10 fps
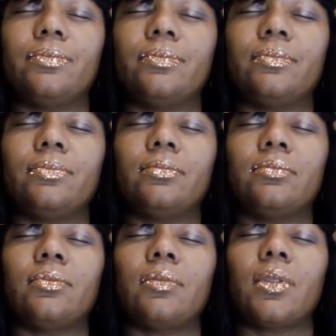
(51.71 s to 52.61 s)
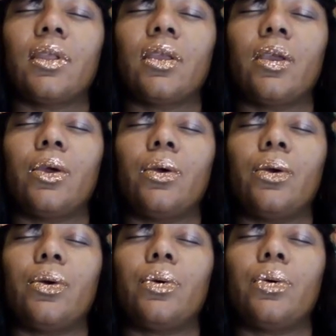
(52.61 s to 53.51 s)

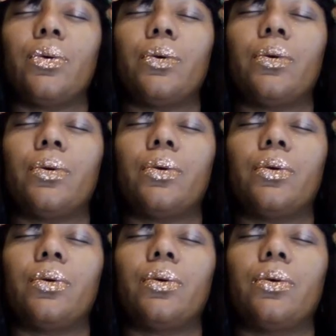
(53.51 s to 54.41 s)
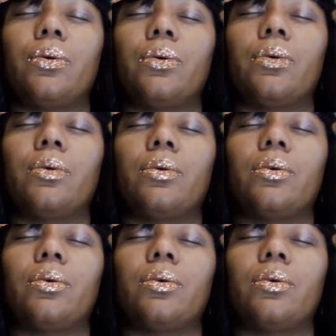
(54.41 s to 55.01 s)
No one is speaking in this clip.